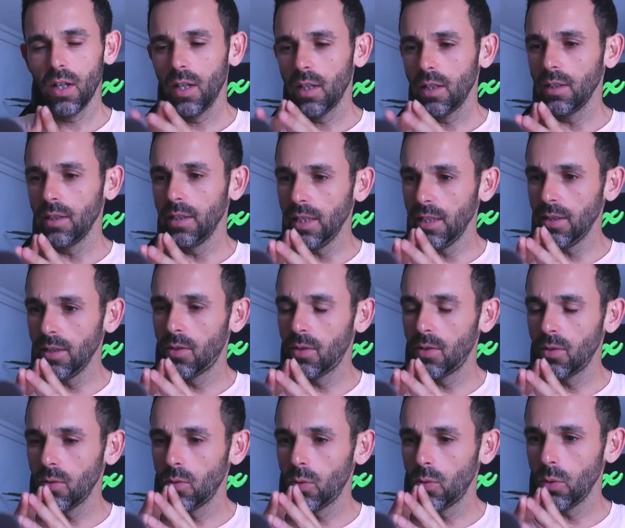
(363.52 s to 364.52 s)
lead
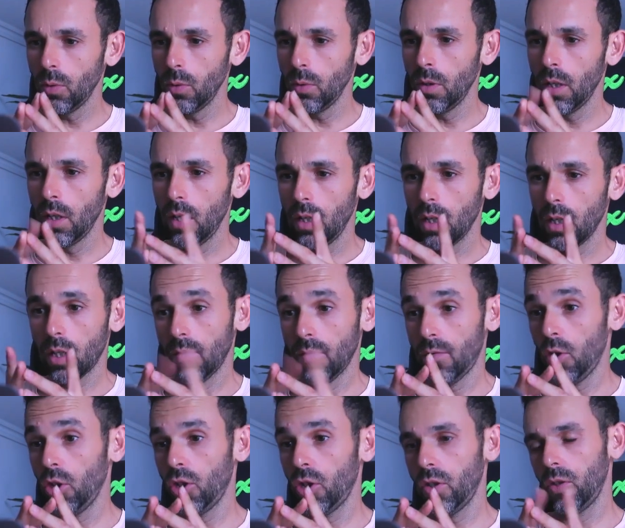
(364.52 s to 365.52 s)
to
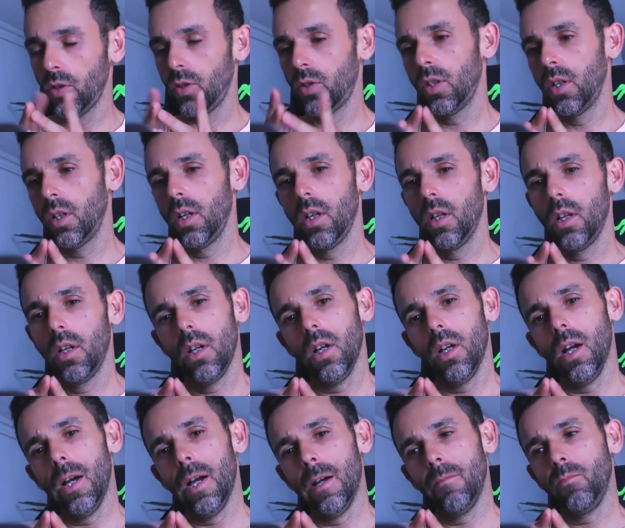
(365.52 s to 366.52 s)
conversions.
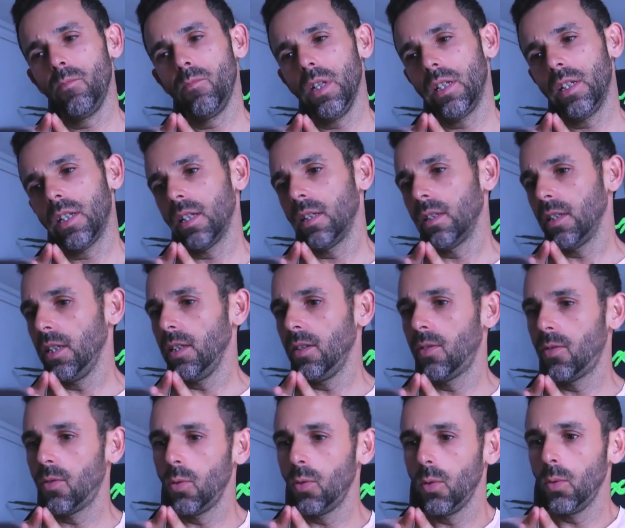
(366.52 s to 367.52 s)
It can
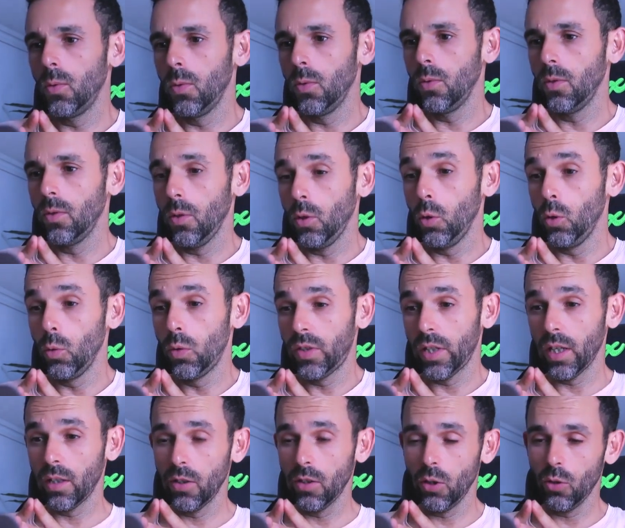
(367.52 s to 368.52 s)
lead to you
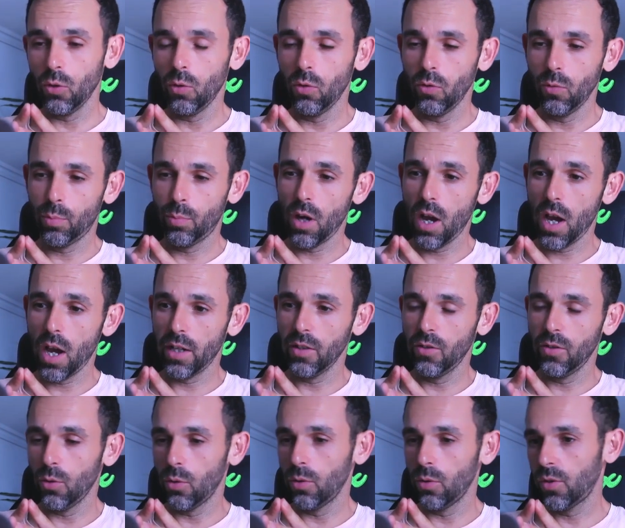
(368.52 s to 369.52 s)
selling your own product,
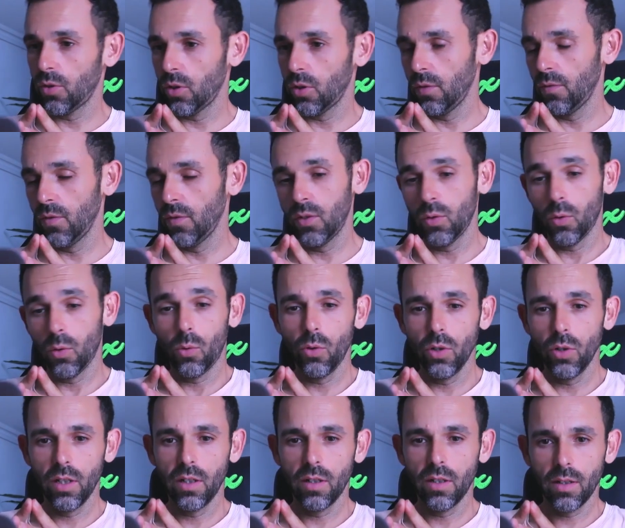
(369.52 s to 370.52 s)
your own service, or
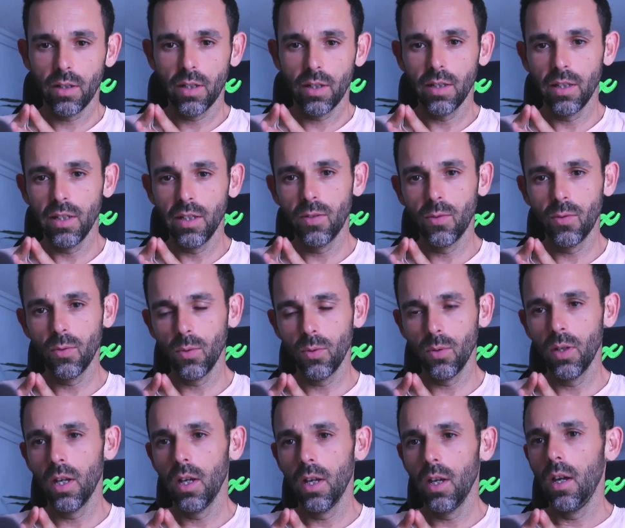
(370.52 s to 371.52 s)
it could lead to
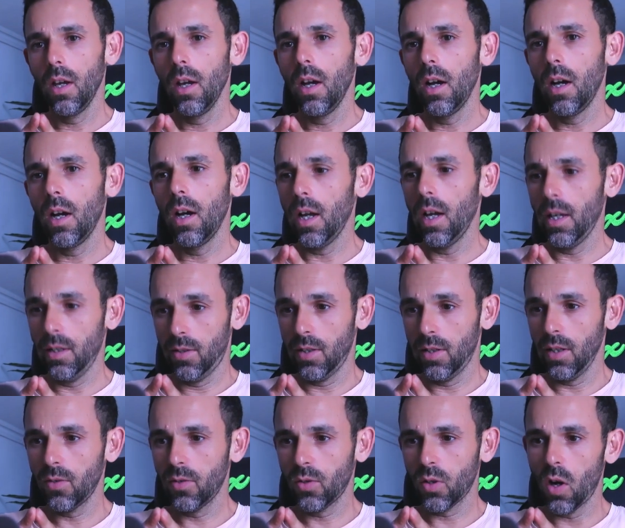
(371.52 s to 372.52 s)
a
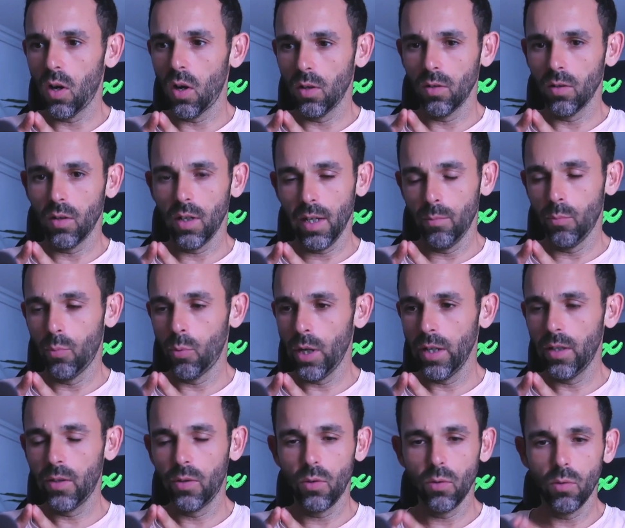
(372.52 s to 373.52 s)
sales call, a
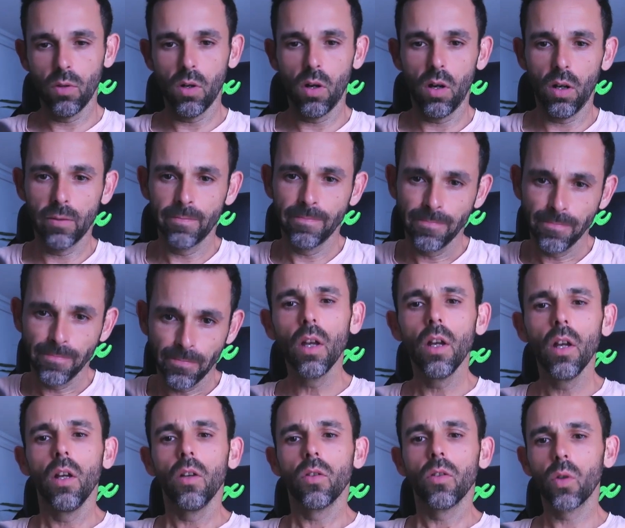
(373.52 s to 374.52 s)
breakthrough call.
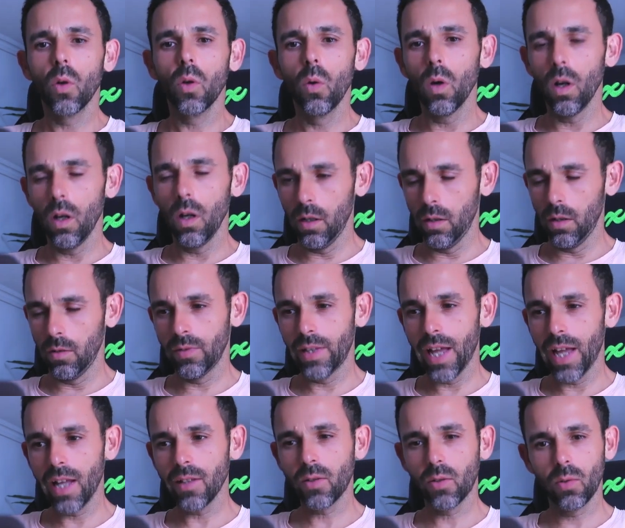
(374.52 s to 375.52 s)
So
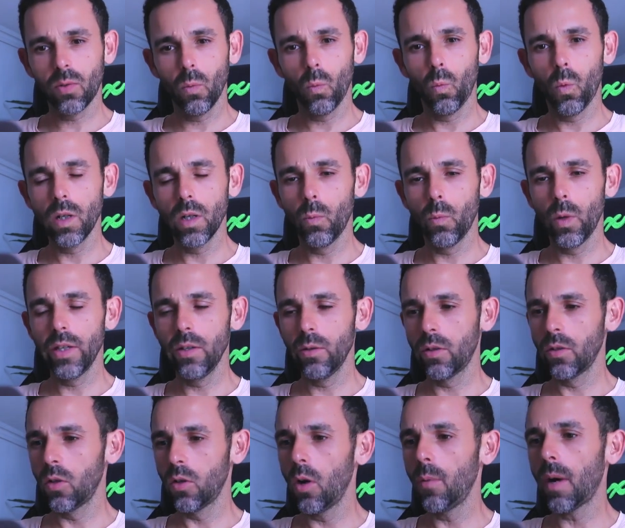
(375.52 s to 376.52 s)
that's one way you can
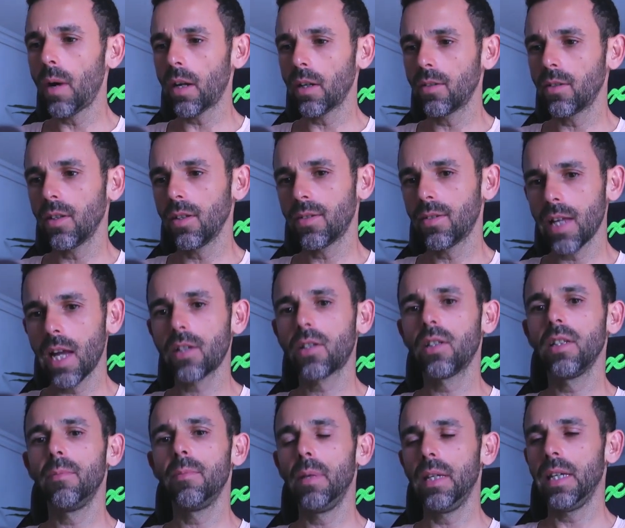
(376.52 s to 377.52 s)
go about it. It's
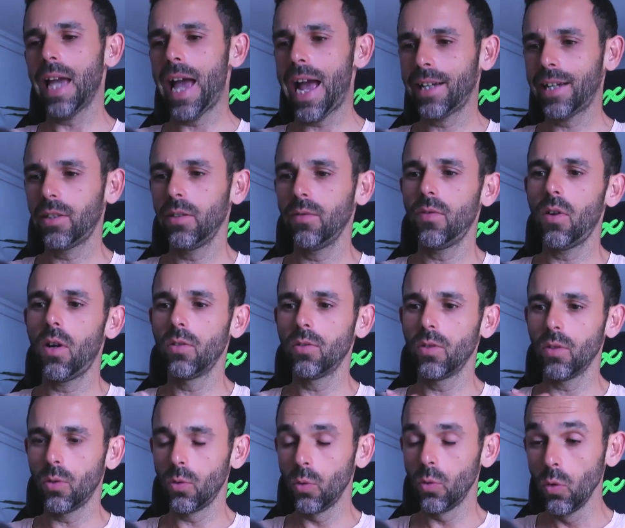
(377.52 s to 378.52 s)
actually being active on the
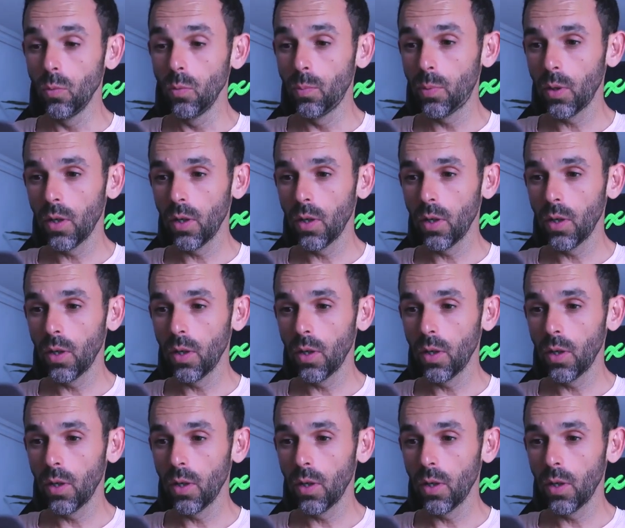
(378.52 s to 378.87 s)
group